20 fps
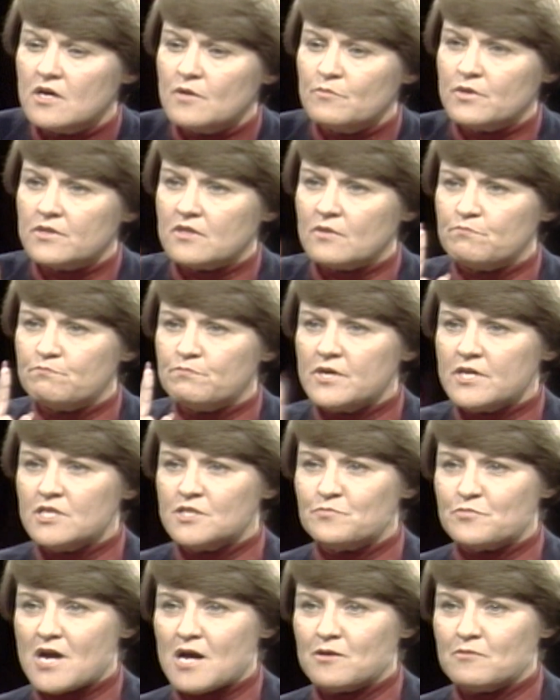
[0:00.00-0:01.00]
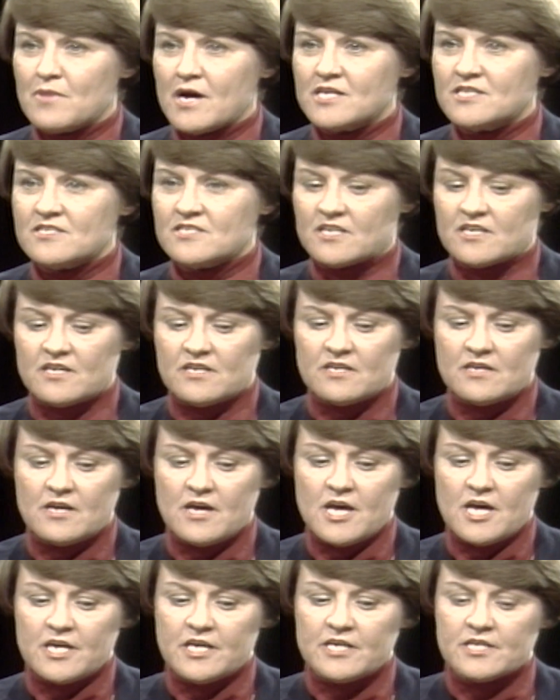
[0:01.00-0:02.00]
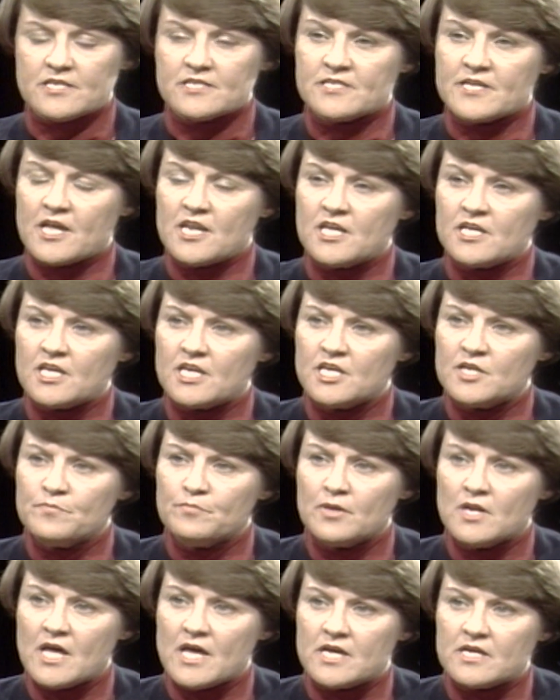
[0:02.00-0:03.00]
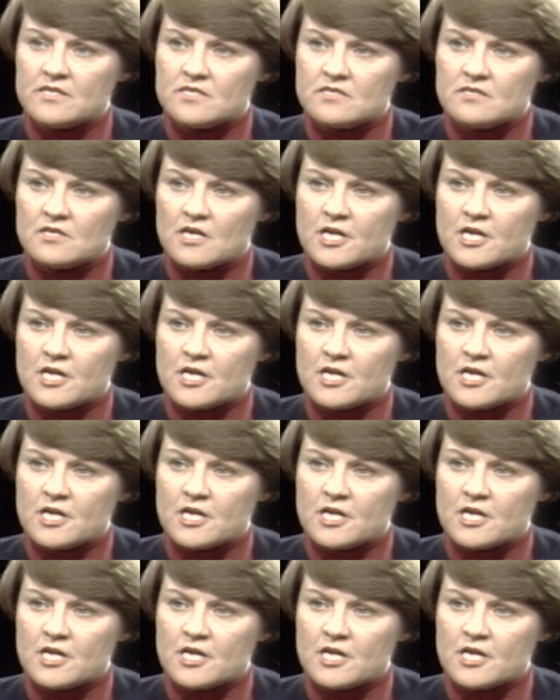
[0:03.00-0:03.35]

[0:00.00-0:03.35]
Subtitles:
But the biggest problem I see is setting in place